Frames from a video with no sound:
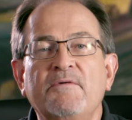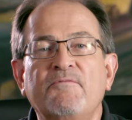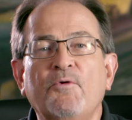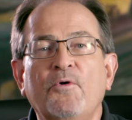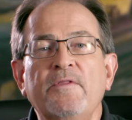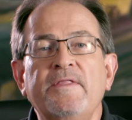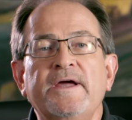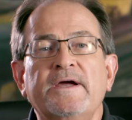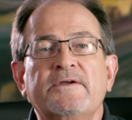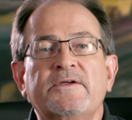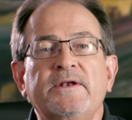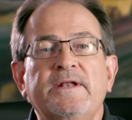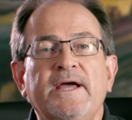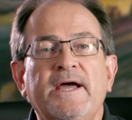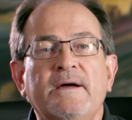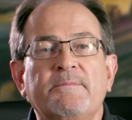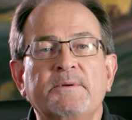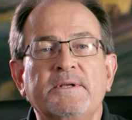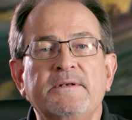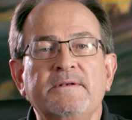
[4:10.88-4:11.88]
before that could
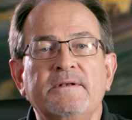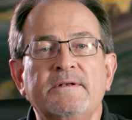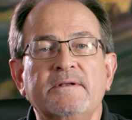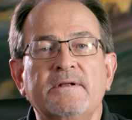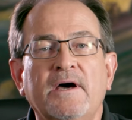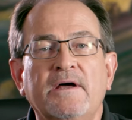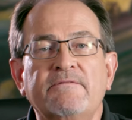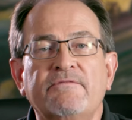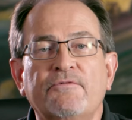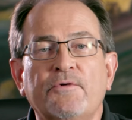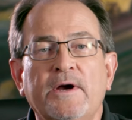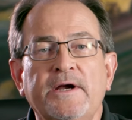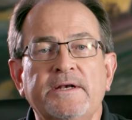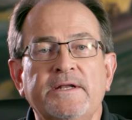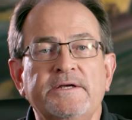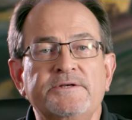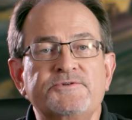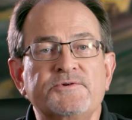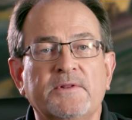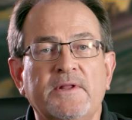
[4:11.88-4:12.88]
happen, on
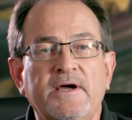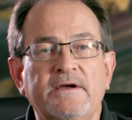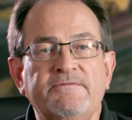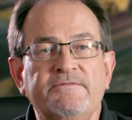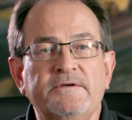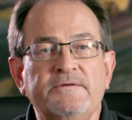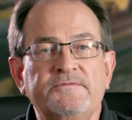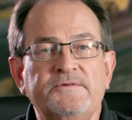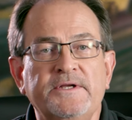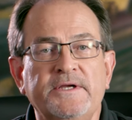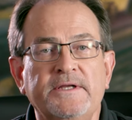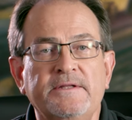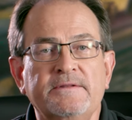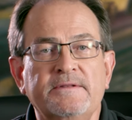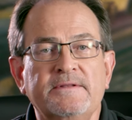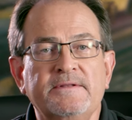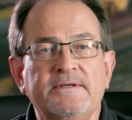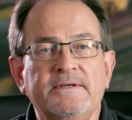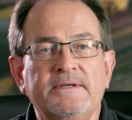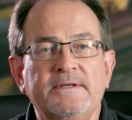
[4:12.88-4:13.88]
Friday, July
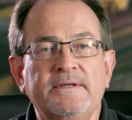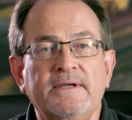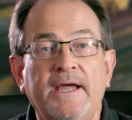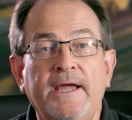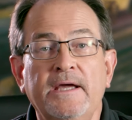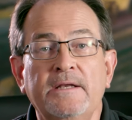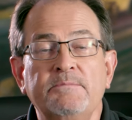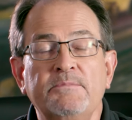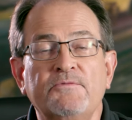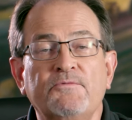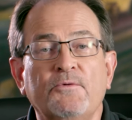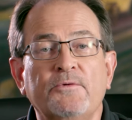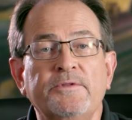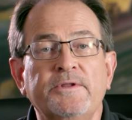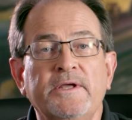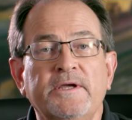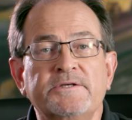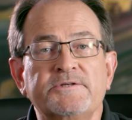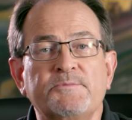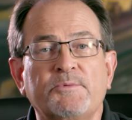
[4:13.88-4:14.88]
15th, and before
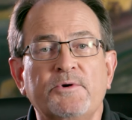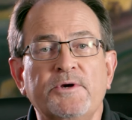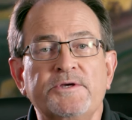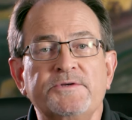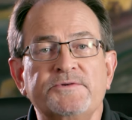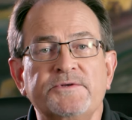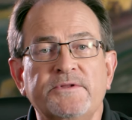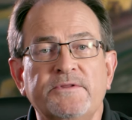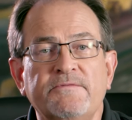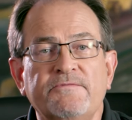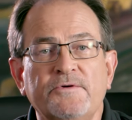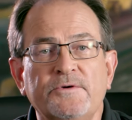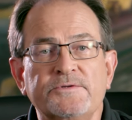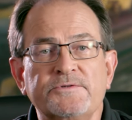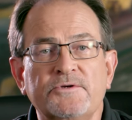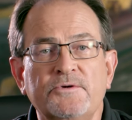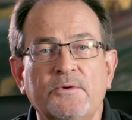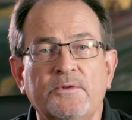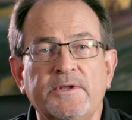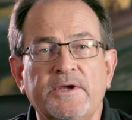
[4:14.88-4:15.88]
the expiration of the
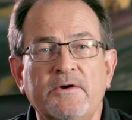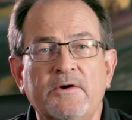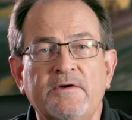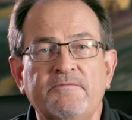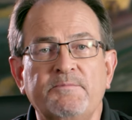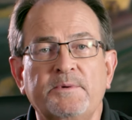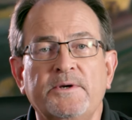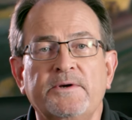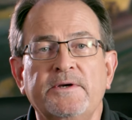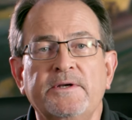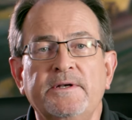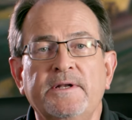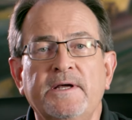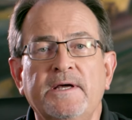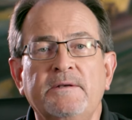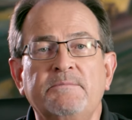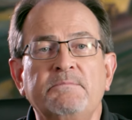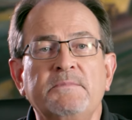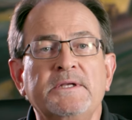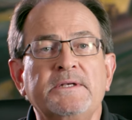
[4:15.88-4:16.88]
first cooling-off period
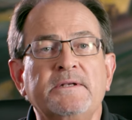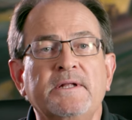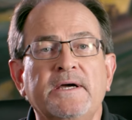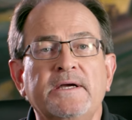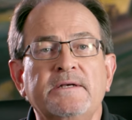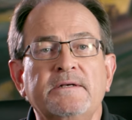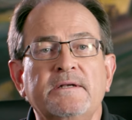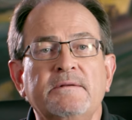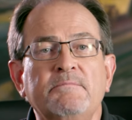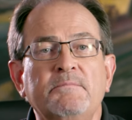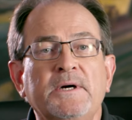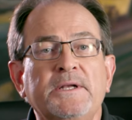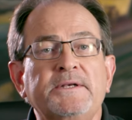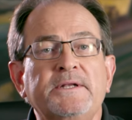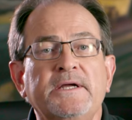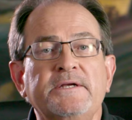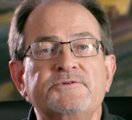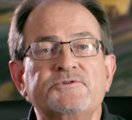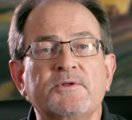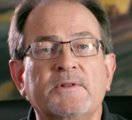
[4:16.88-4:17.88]
at midnight,
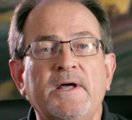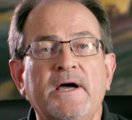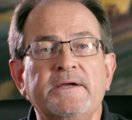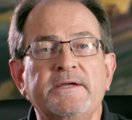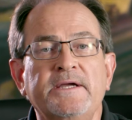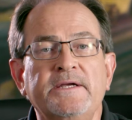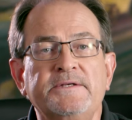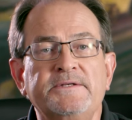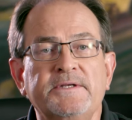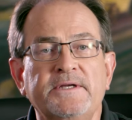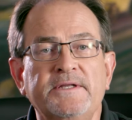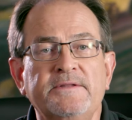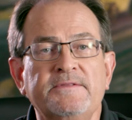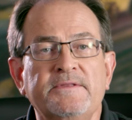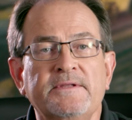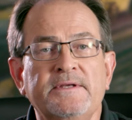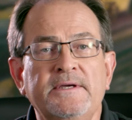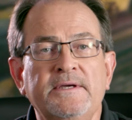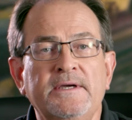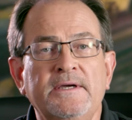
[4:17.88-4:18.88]
Monday, July 18th,
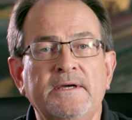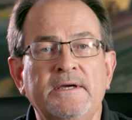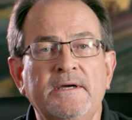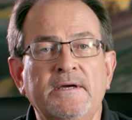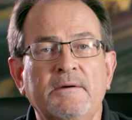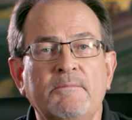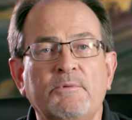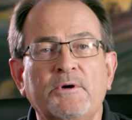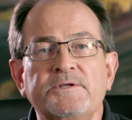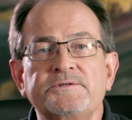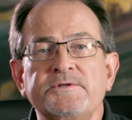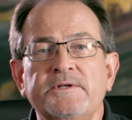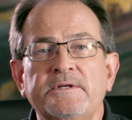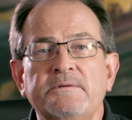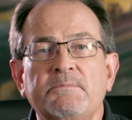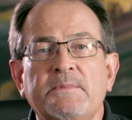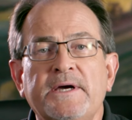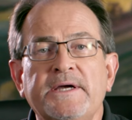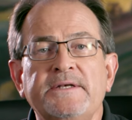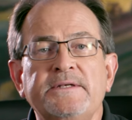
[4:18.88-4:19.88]

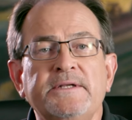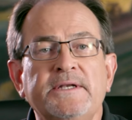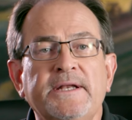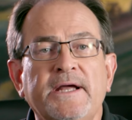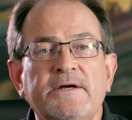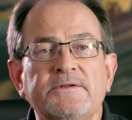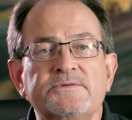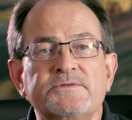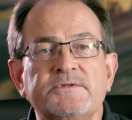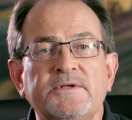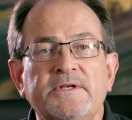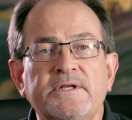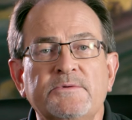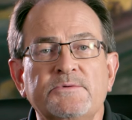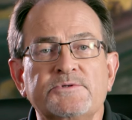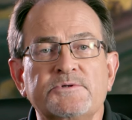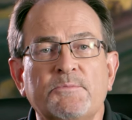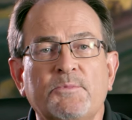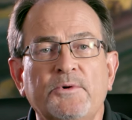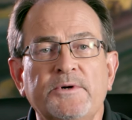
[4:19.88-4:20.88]
President Biden announced that he
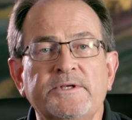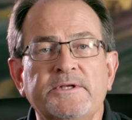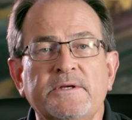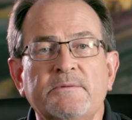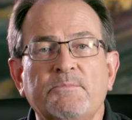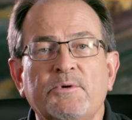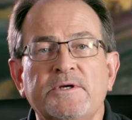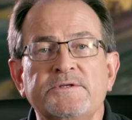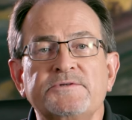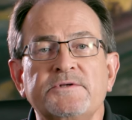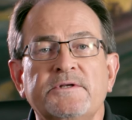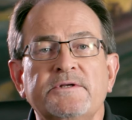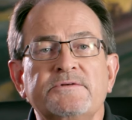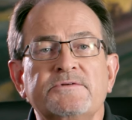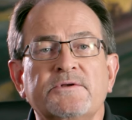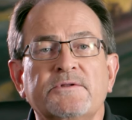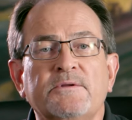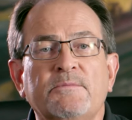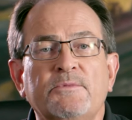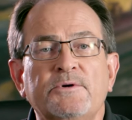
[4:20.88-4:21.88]
was appointing
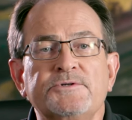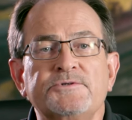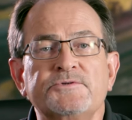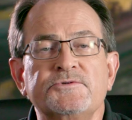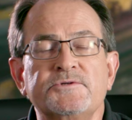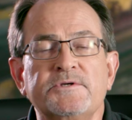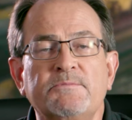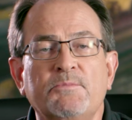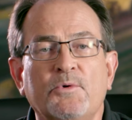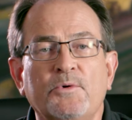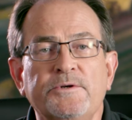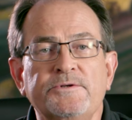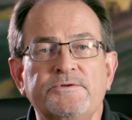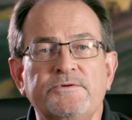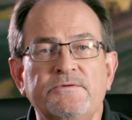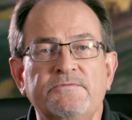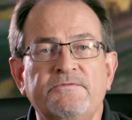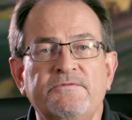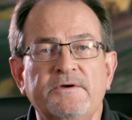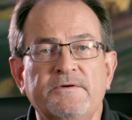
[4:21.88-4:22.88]
Presidential Emergency Board
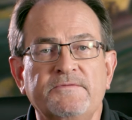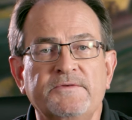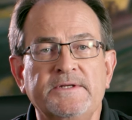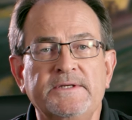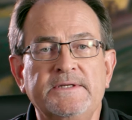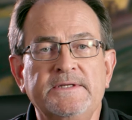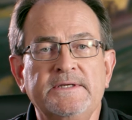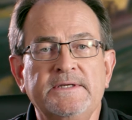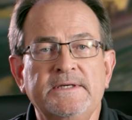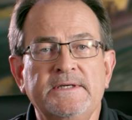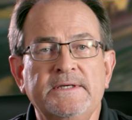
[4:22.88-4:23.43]
250.